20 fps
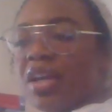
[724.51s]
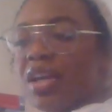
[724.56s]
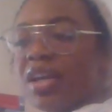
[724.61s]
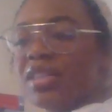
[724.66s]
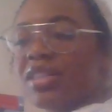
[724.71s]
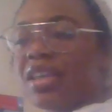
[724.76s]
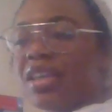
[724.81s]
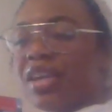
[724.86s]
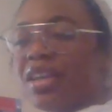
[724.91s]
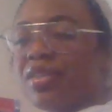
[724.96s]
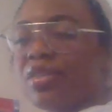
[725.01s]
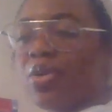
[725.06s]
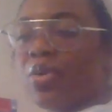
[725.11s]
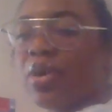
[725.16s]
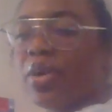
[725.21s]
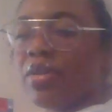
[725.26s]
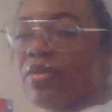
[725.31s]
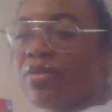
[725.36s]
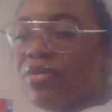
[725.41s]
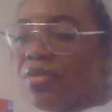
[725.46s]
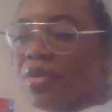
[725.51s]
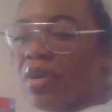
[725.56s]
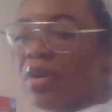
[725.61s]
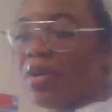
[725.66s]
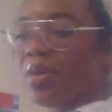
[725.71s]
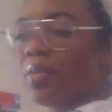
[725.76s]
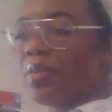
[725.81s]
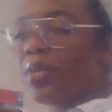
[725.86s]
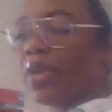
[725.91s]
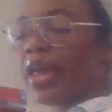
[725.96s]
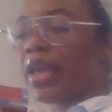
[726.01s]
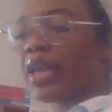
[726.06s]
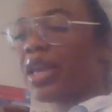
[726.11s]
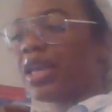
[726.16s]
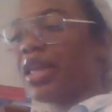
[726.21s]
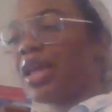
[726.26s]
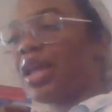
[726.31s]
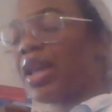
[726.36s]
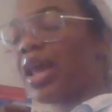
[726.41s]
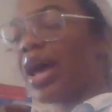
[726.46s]
it's kind of going from like
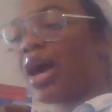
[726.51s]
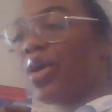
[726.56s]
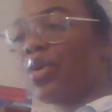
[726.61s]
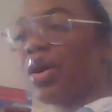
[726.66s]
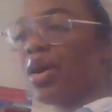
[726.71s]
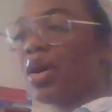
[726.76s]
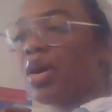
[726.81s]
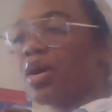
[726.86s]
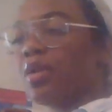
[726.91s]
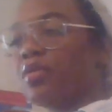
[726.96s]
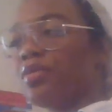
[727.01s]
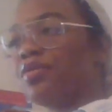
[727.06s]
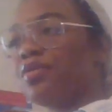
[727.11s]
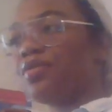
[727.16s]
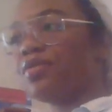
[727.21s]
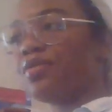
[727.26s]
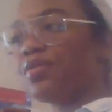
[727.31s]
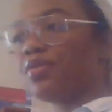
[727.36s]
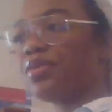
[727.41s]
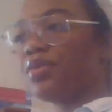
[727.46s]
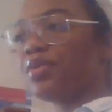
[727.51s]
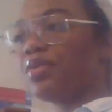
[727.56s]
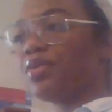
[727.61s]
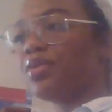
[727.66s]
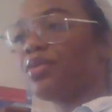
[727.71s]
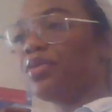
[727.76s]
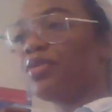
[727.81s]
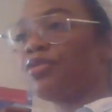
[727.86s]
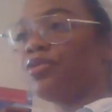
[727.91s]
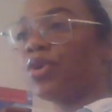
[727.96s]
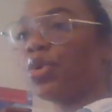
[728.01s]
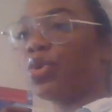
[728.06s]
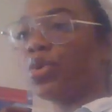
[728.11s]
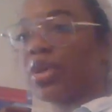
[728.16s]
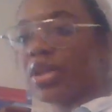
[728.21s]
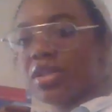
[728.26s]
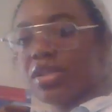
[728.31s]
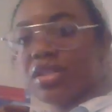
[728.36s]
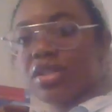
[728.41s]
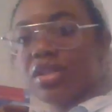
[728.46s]
in and out of
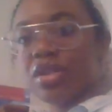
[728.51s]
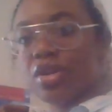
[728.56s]
focus,